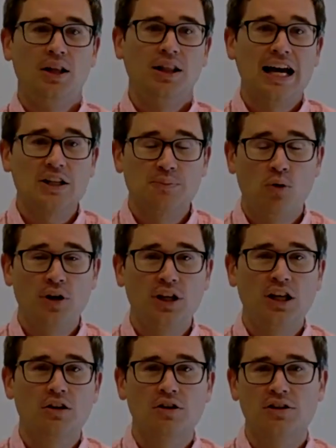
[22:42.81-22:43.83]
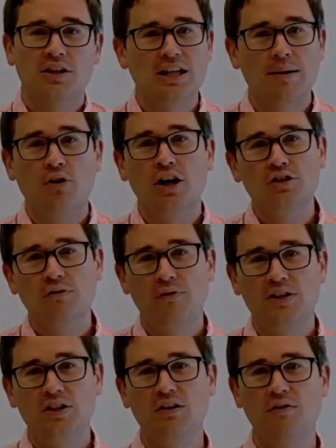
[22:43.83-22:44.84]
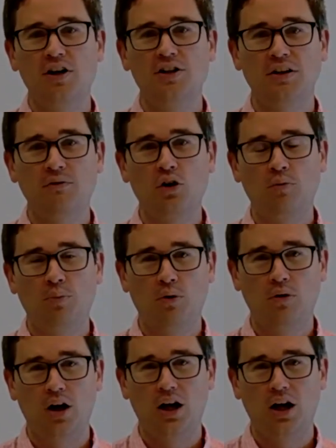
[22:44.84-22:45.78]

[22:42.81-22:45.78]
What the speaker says: Last point here is that Democrats are facing a very difficult